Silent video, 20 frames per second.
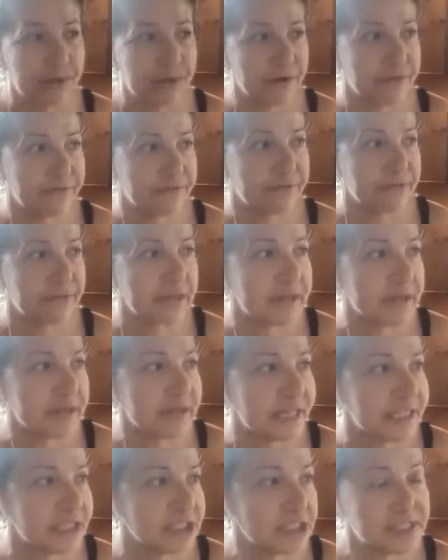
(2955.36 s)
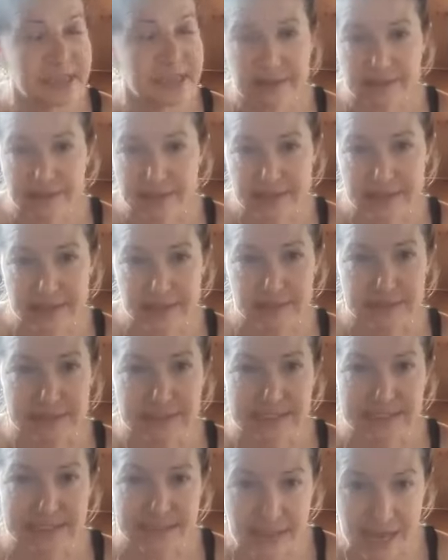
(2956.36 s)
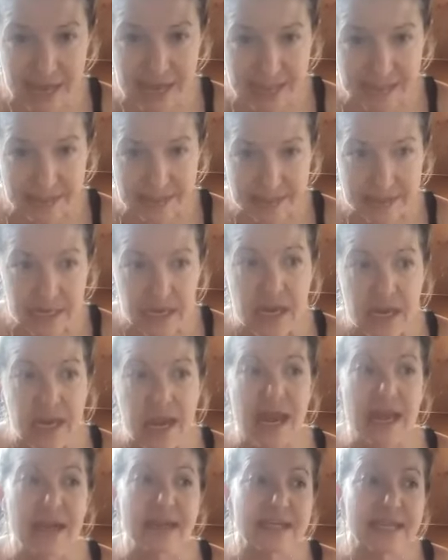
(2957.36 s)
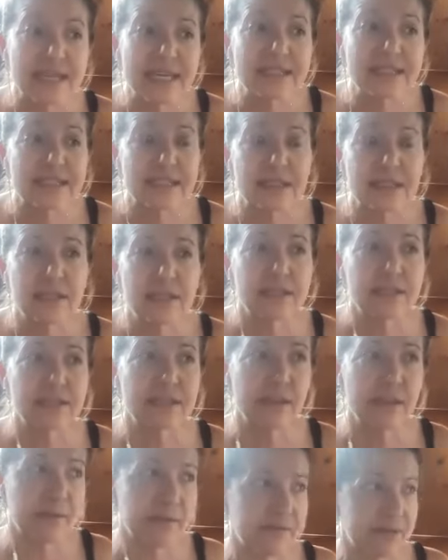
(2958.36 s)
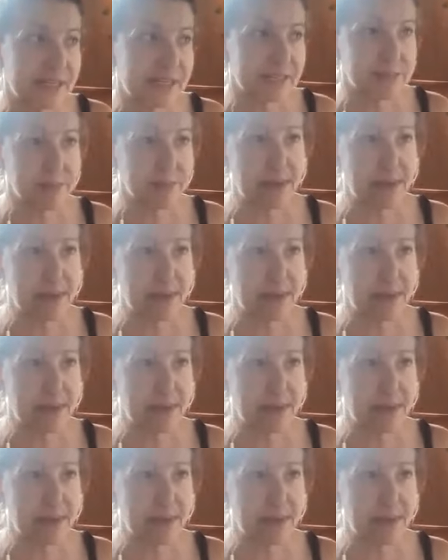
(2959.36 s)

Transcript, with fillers: her feel like she's having some success? And takes some of it is